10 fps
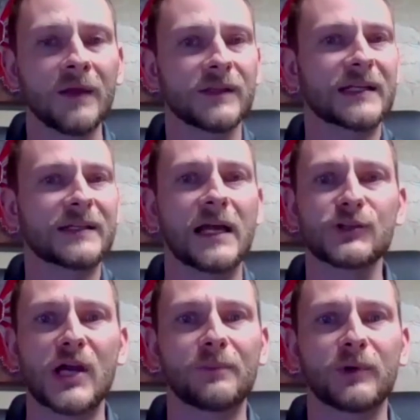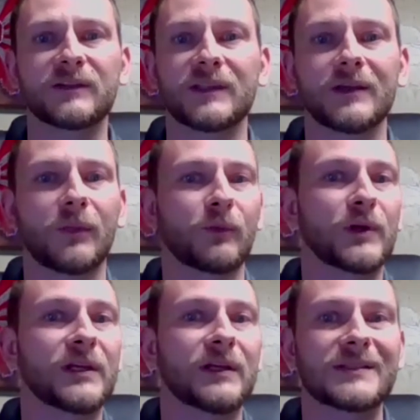The technology operates in the
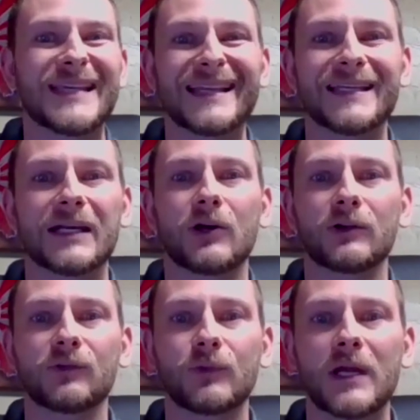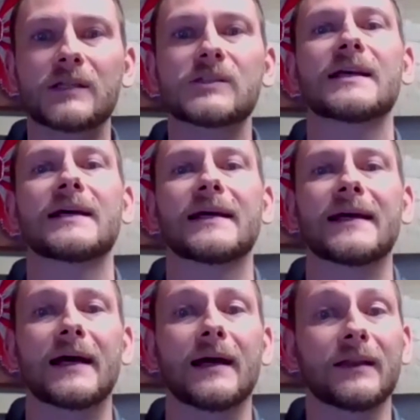3 to 10 gigahertz range
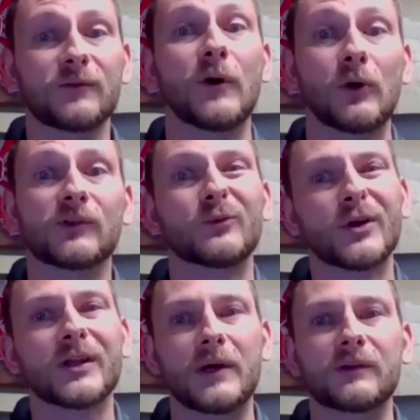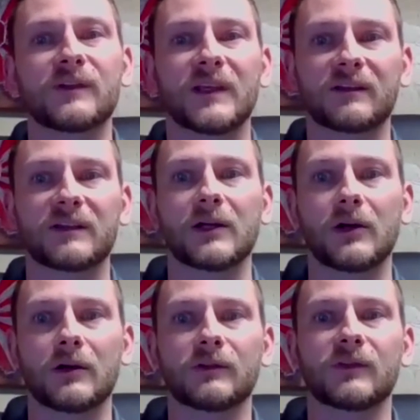and is focused really around 6
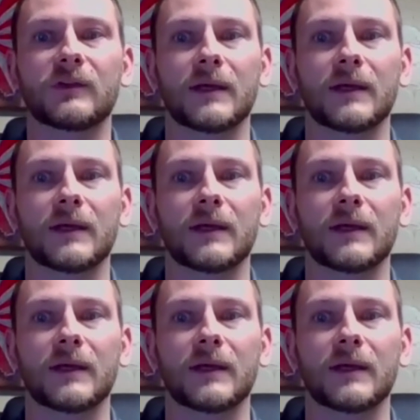gigahertz.